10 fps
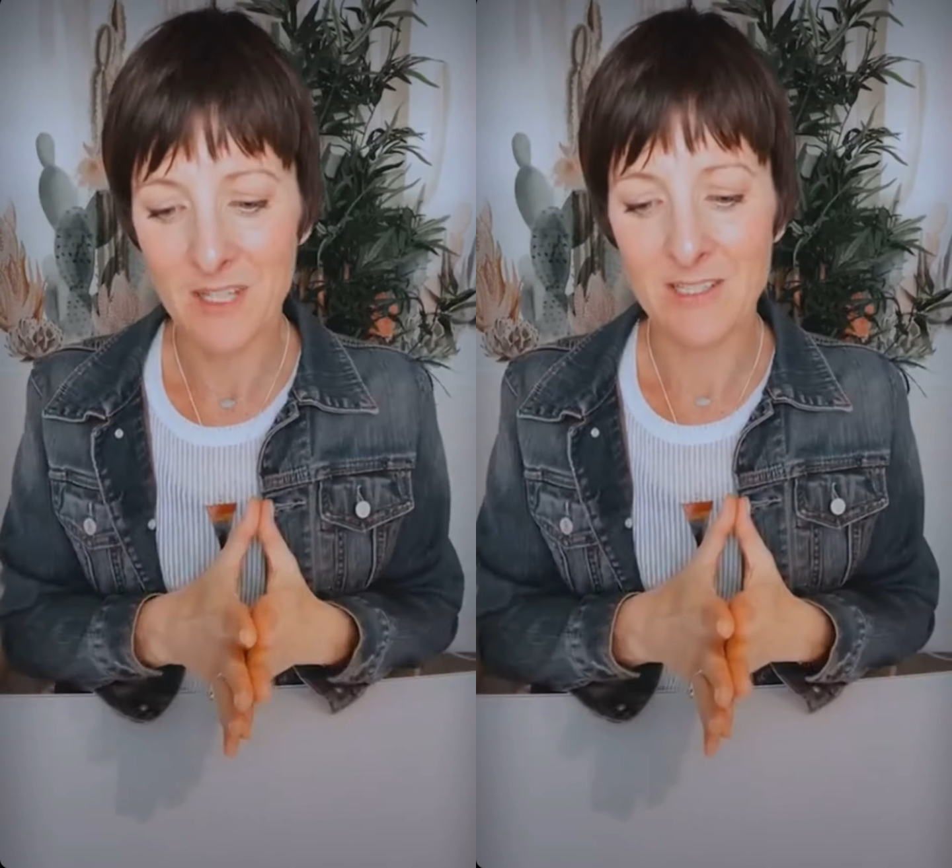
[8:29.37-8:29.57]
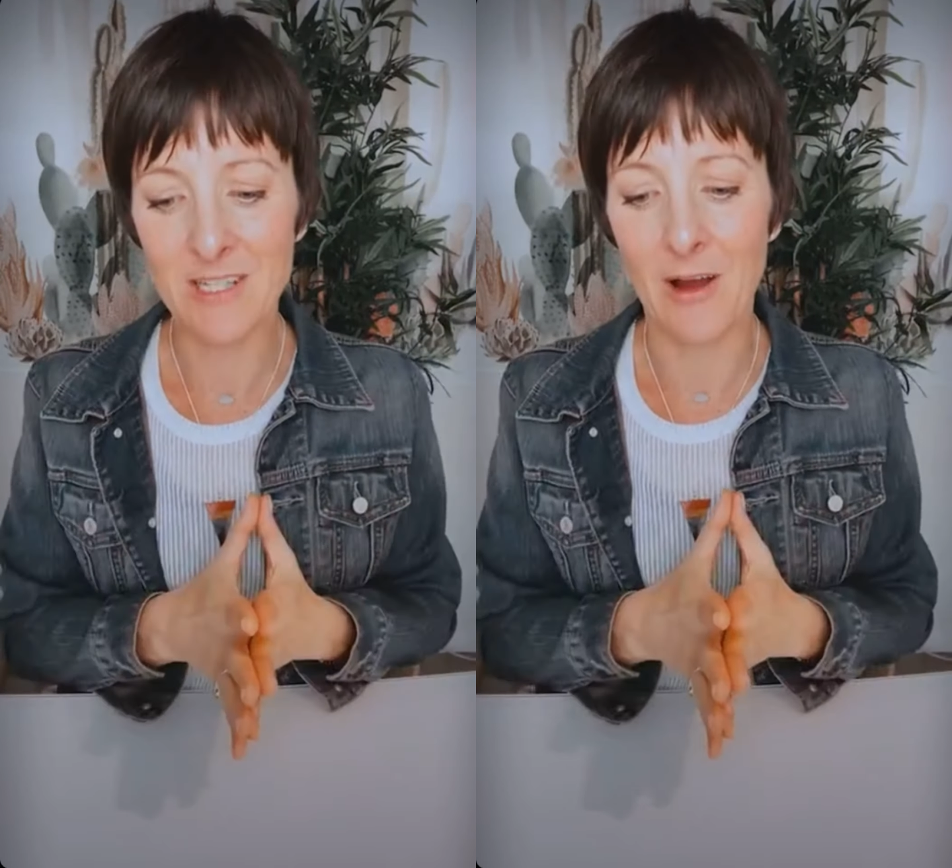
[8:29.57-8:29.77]

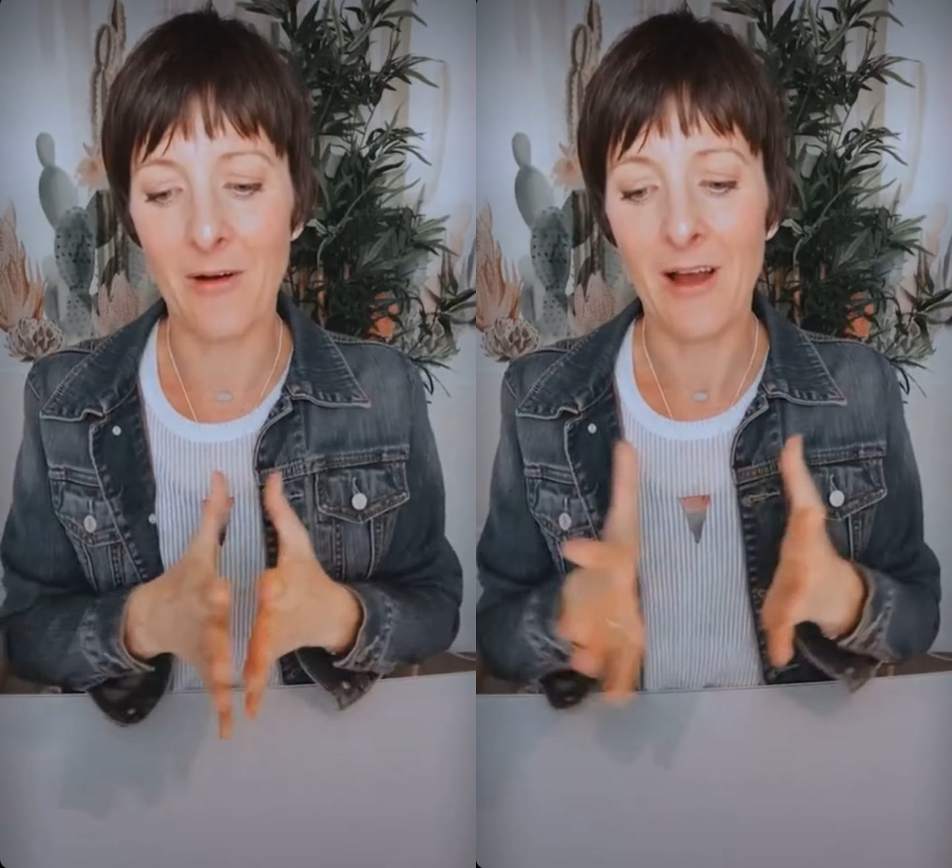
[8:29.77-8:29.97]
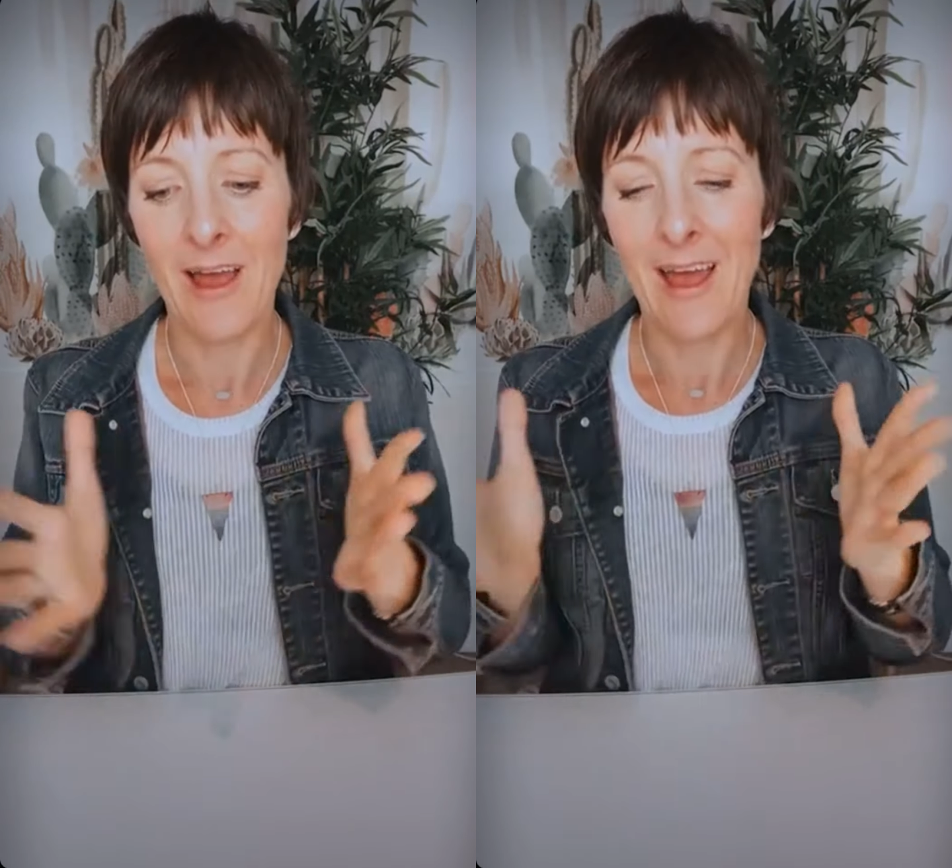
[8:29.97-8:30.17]

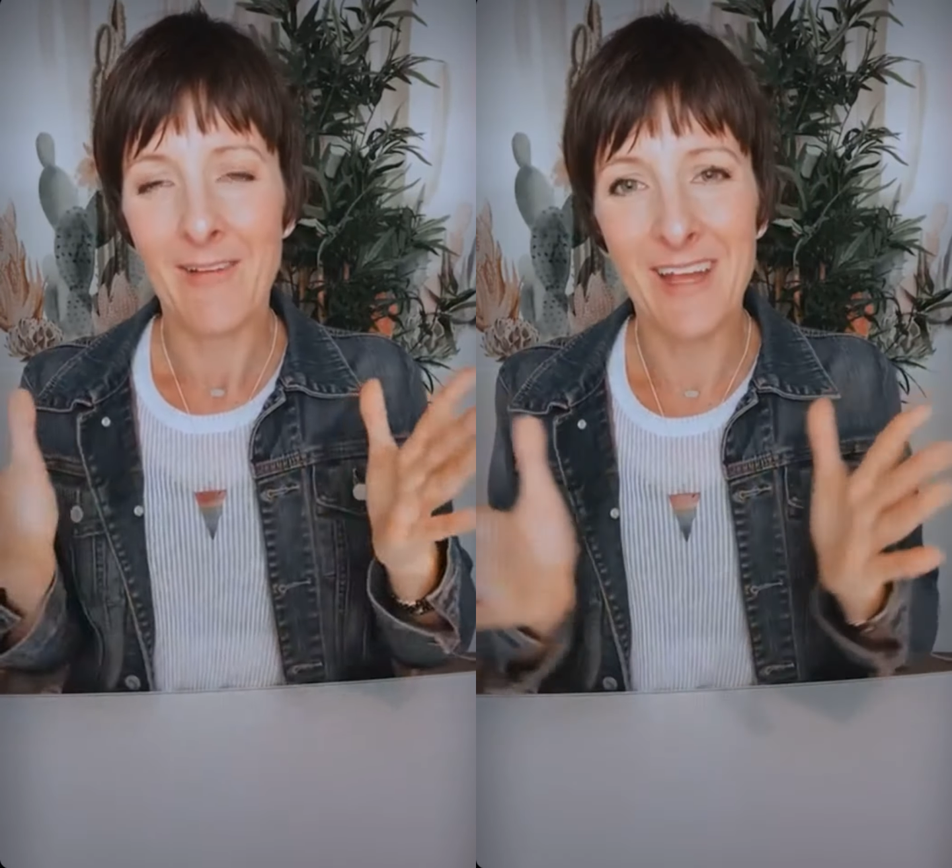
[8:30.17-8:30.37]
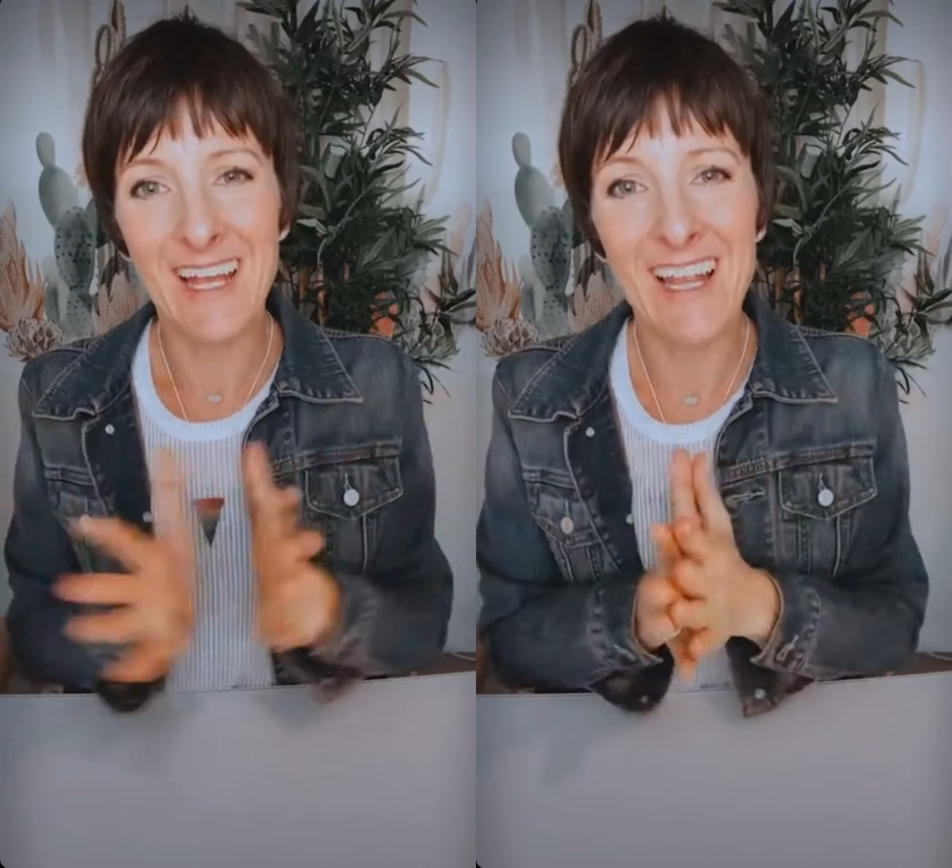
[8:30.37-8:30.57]
So
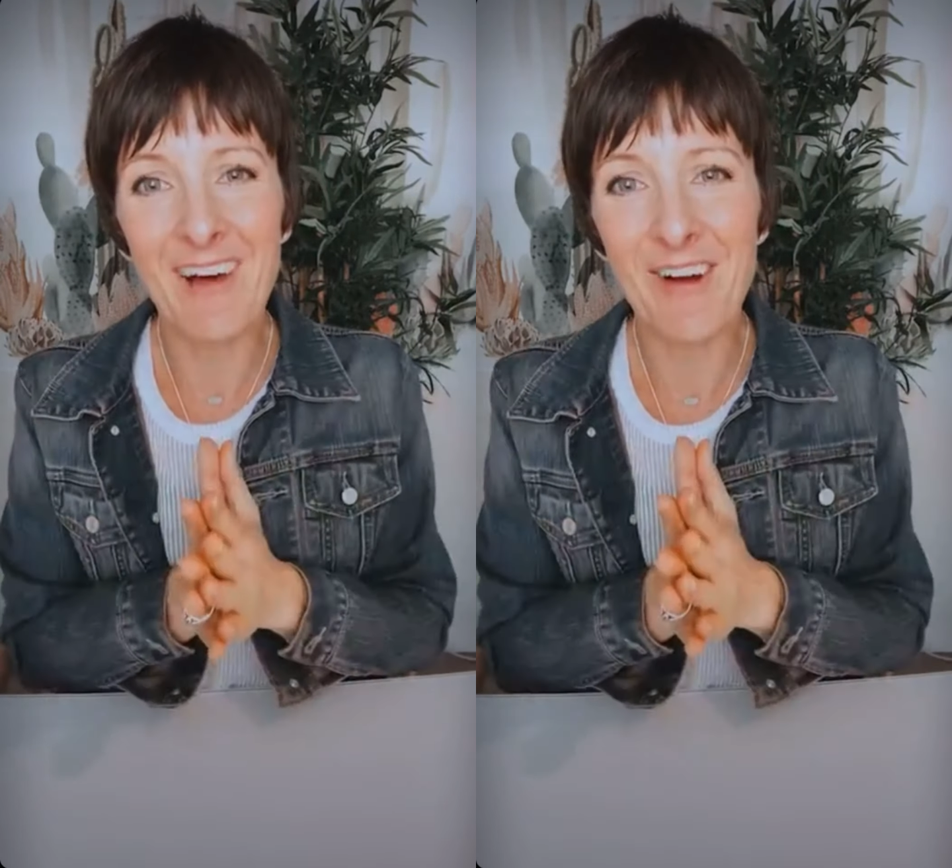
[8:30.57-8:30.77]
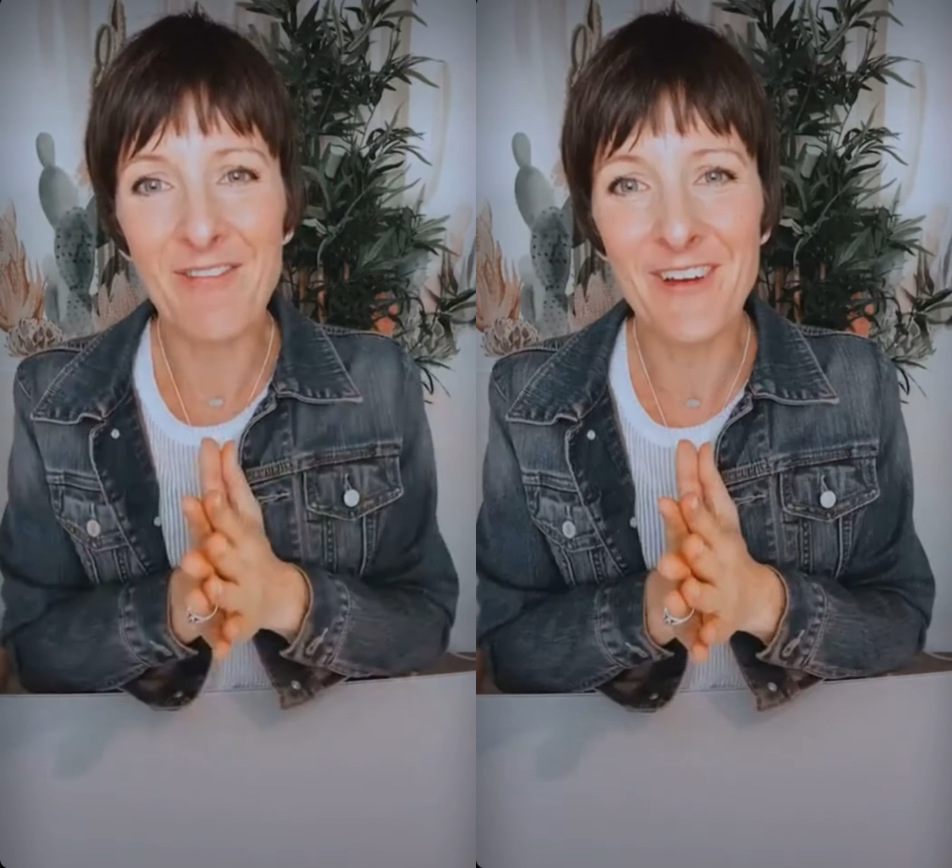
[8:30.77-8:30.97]
we can
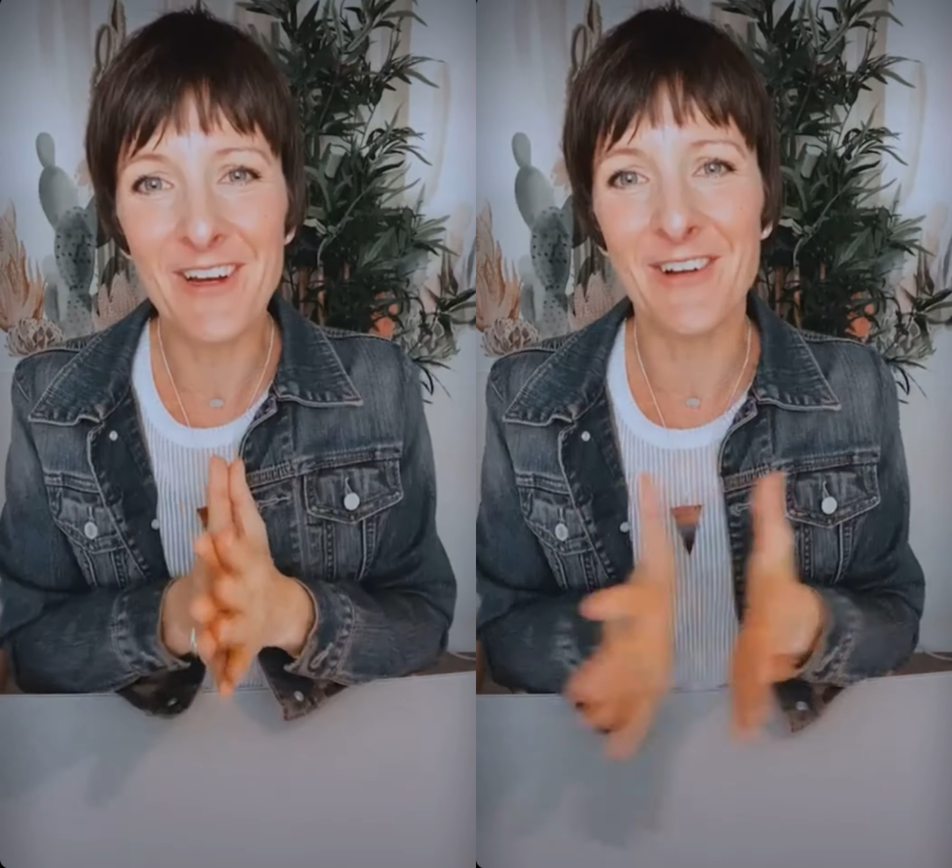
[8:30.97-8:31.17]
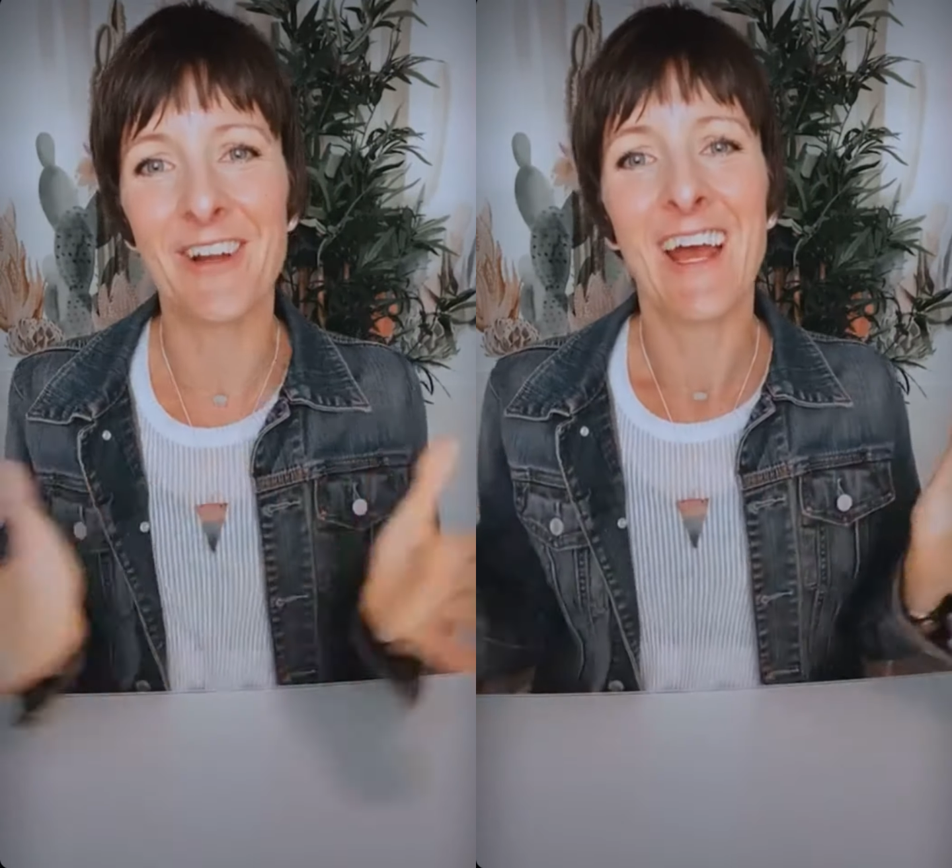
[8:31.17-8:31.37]
love our
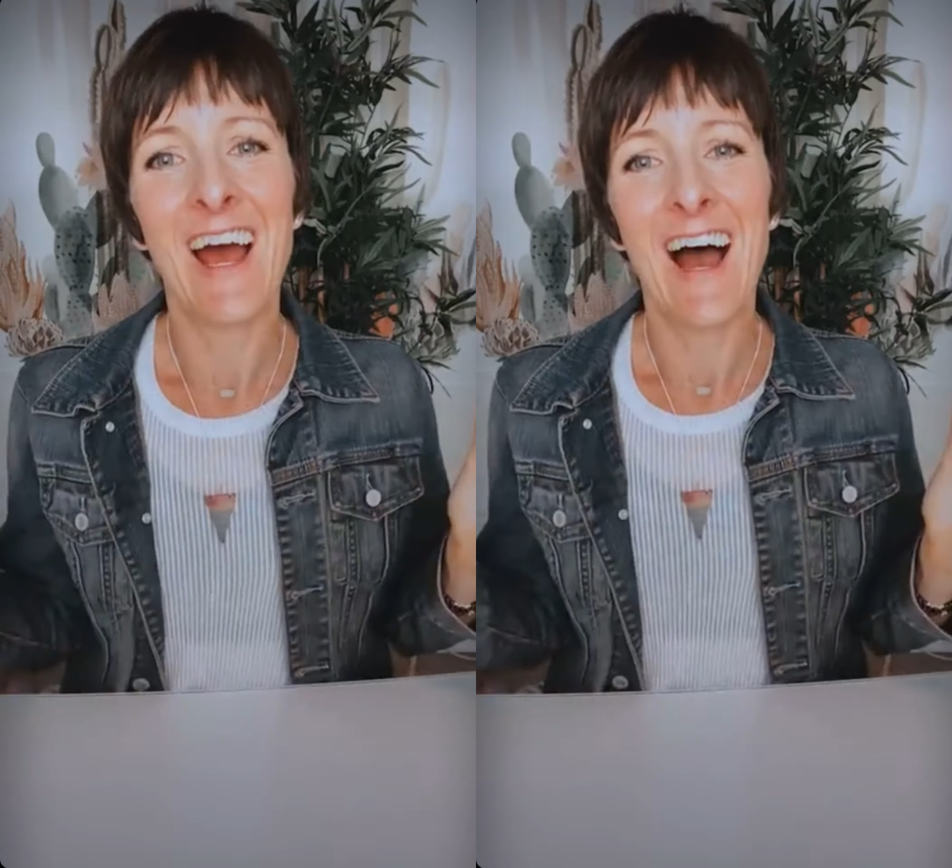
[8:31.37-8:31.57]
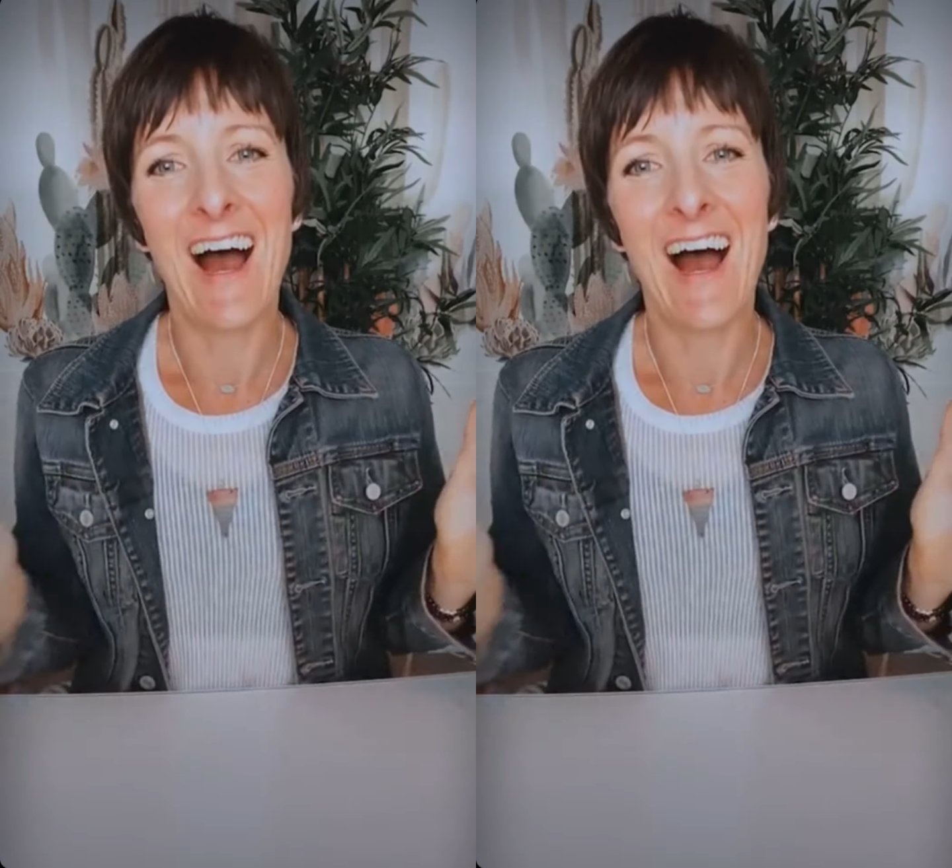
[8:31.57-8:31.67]
food.